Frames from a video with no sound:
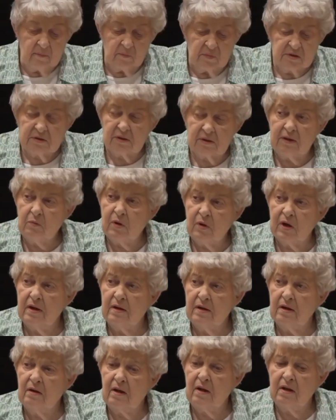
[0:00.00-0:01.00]
It was
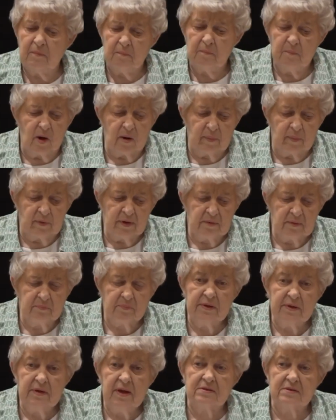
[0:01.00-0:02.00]
located on the
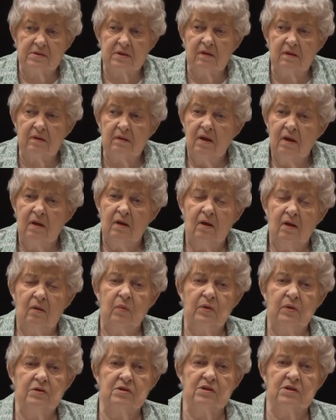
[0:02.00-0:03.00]
Marblehead Peninsula,
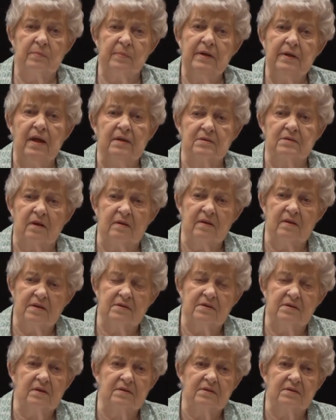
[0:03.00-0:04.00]
which is a
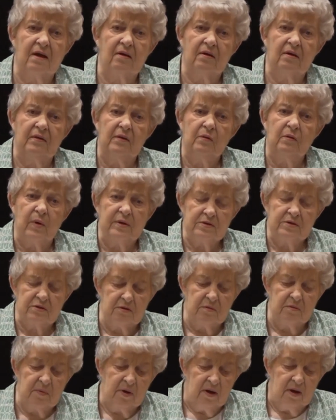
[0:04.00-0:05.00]
peninsula that sticks out in the
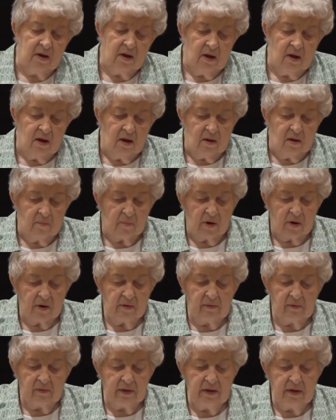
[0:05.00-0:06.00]
western
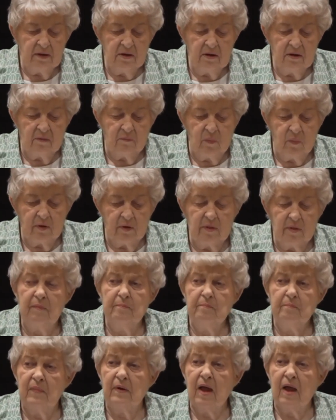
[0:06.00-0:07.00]
part of the lake near, where
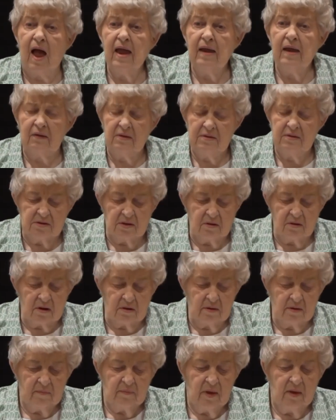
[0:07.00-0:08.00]
the islands
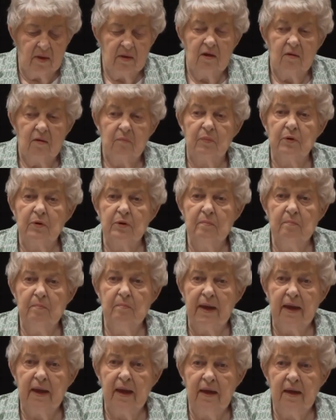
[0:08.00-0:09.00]
are,
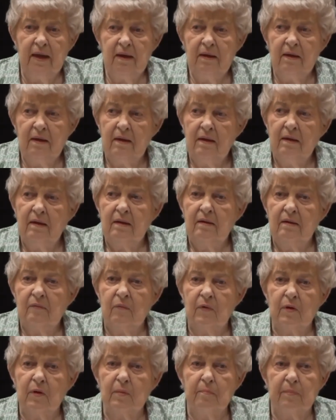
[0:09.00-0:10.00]
Put-in-Bay,
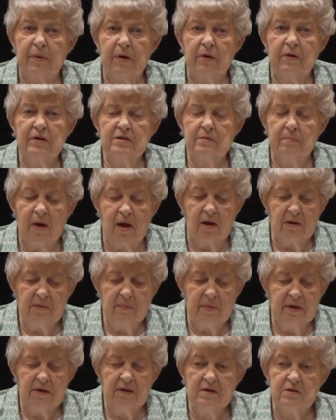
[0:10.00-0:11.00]
where Perry's
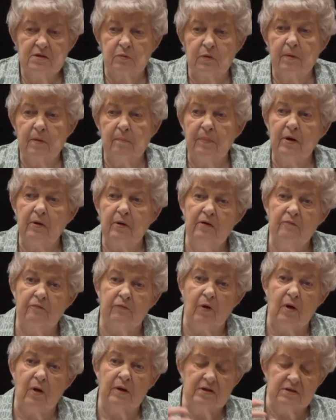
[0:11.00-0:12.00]
monument is, where
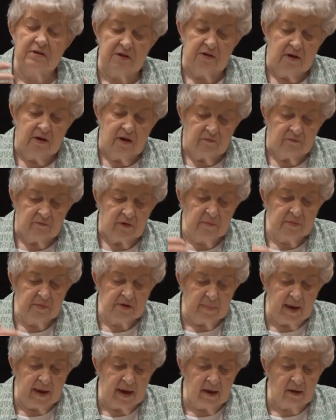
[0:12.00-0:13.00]
Perry fought his
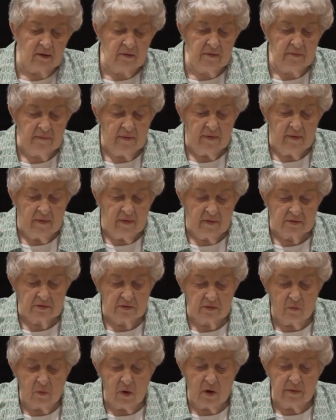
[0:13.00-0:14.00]
famous battle,
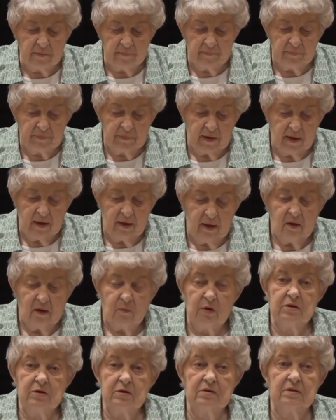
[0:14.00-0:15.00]
so on,
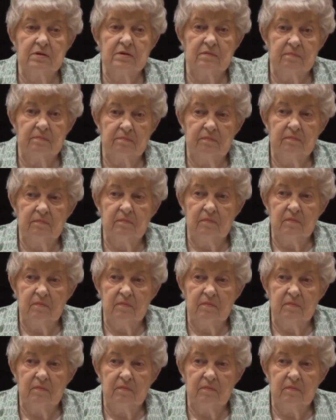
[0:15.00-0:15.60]
which is,